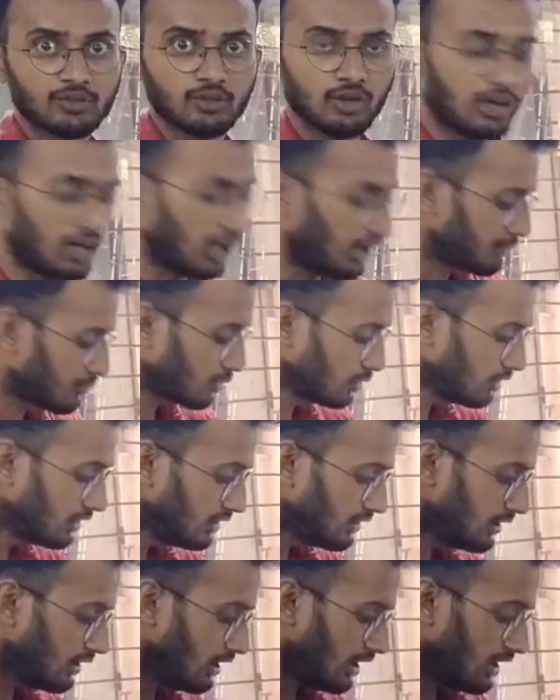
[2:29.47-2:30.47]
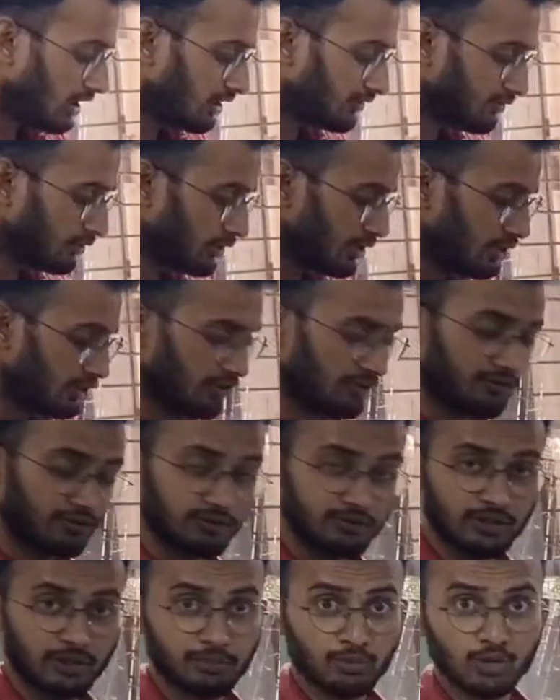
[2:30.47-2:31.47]
So up to if
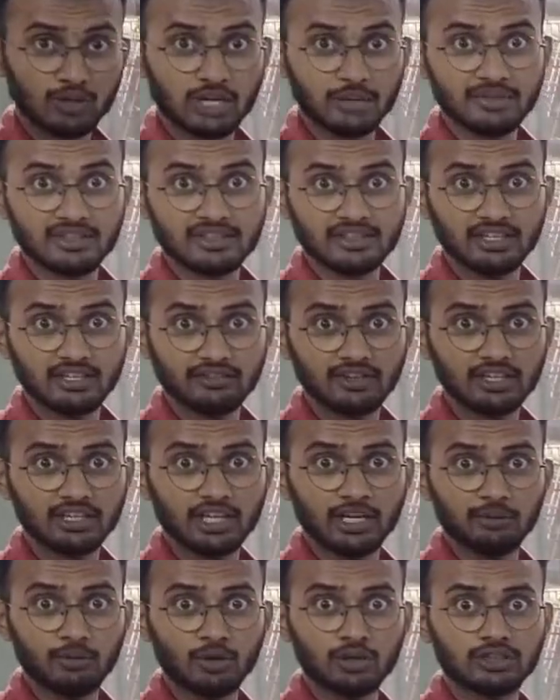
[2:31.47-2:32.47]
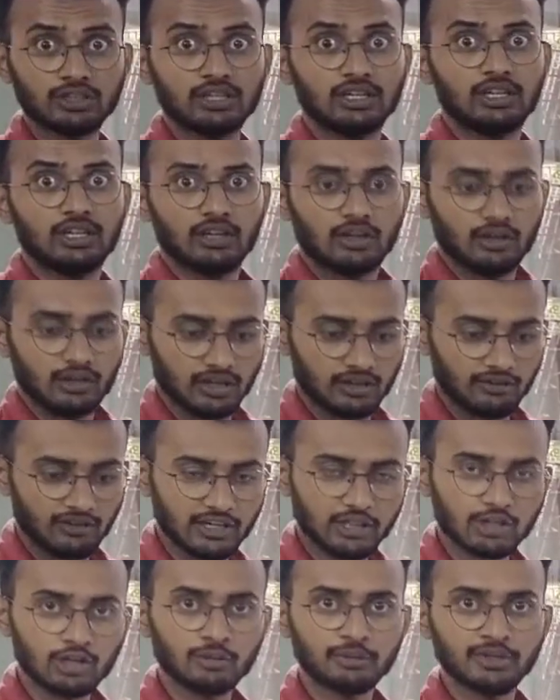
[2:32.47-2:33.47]
the program is given about
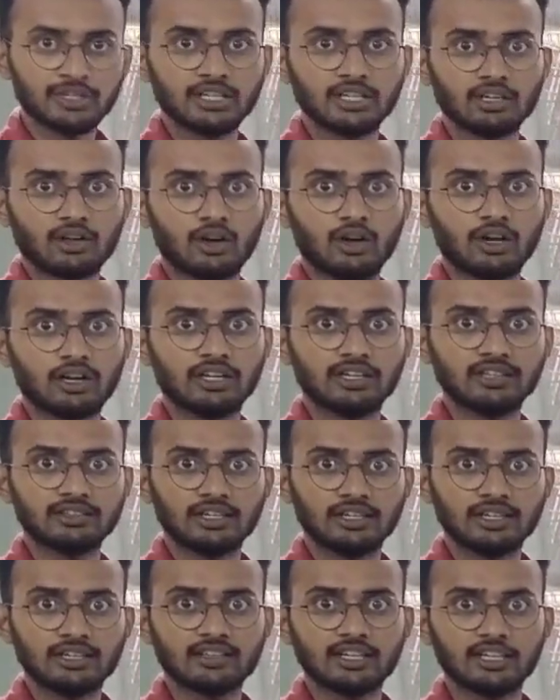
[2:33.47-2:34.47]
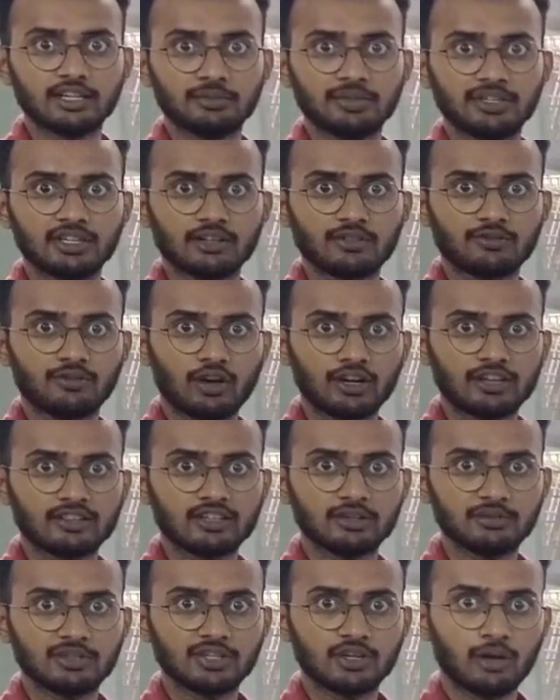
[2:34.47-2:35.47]
1 kilometer or any 30 centimeters, 40
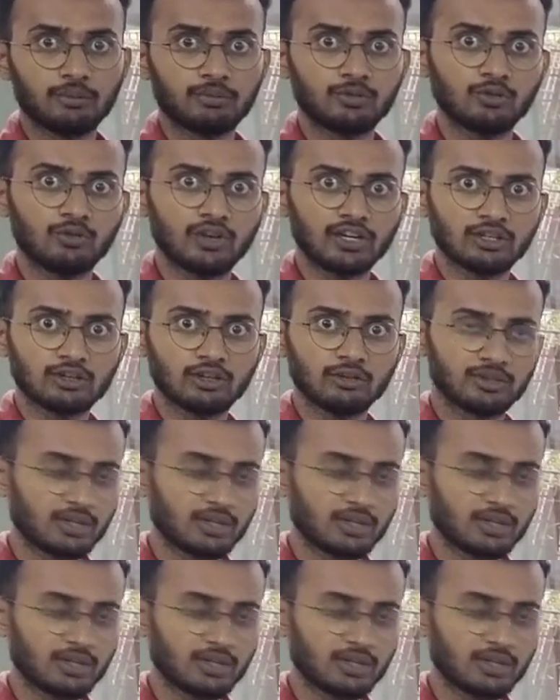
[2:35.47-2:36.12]
centimeters, up to 1